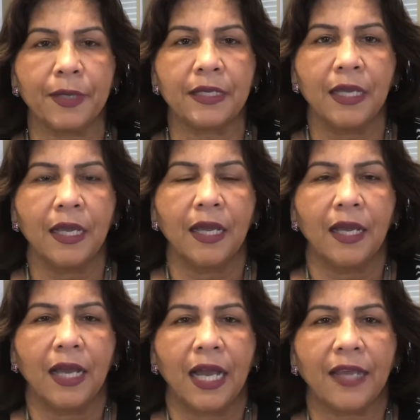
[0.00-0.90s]
but
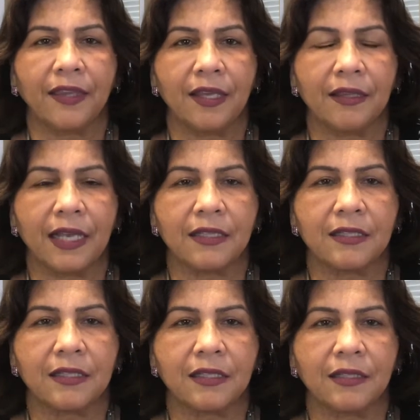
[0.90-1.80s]
I think that
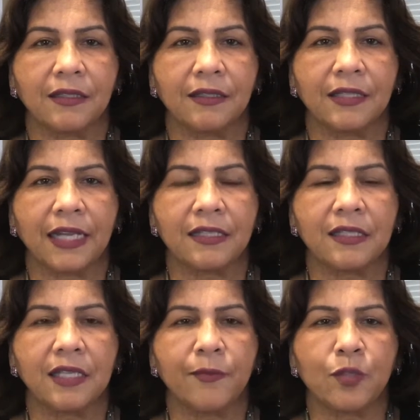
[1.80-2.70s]

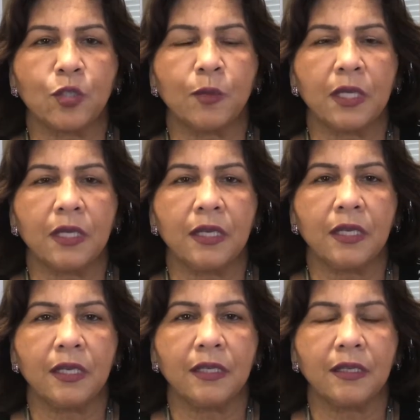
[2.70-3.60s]
seems to
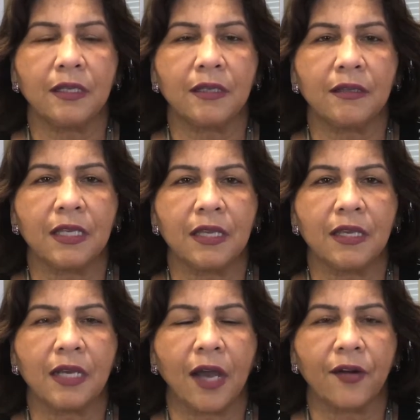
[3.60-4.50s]
be the
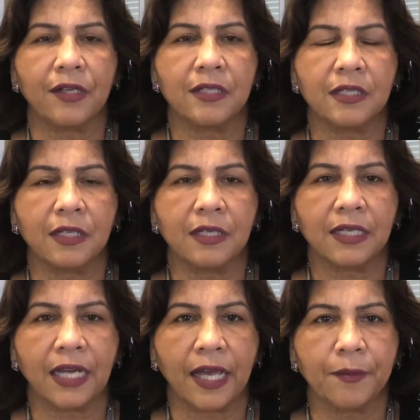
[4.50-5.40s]
current
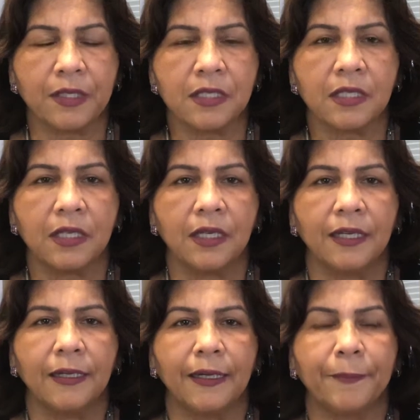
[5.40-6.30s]
climate.
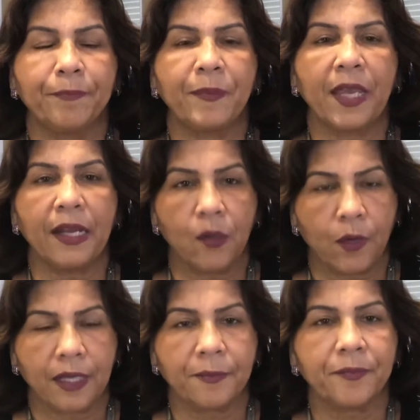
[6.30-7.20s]

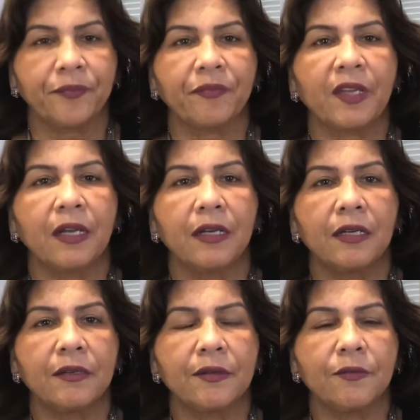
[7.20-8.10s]
Anyway,
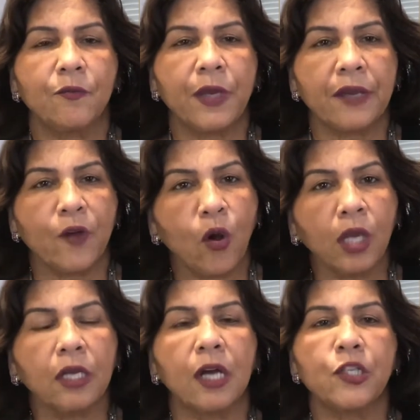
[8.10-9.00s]
we have all
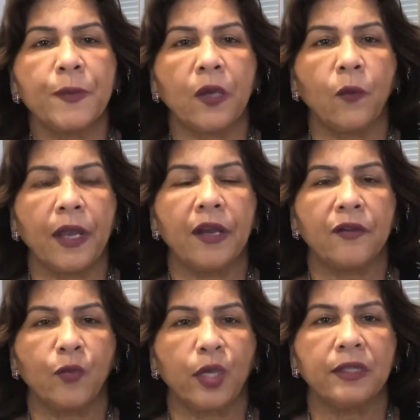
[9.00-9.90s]
got to be aware
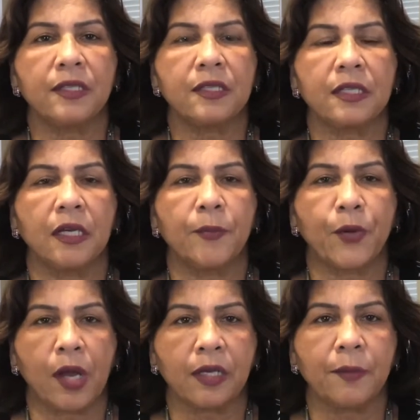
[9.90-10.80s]
of what this
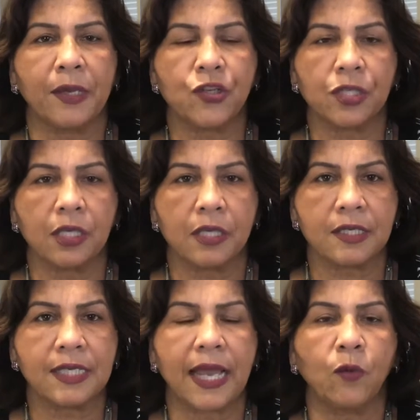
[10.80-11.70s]
proclamation
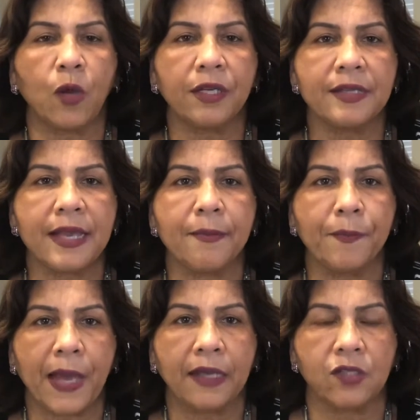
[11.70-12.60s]
is and what are the
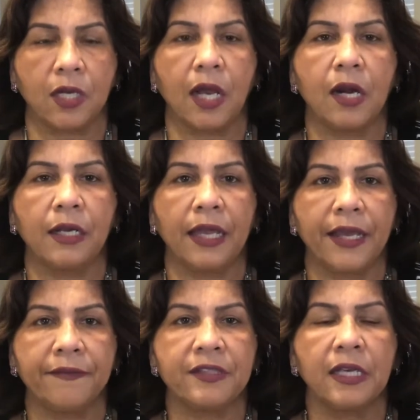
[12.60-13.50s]
impacts on our
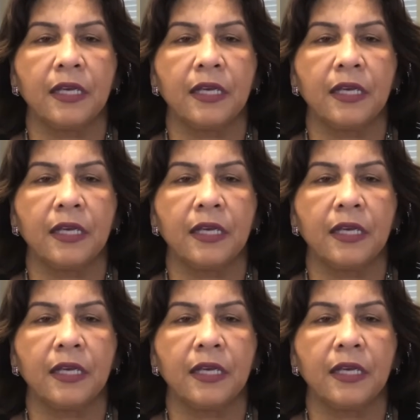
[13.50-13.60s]
lives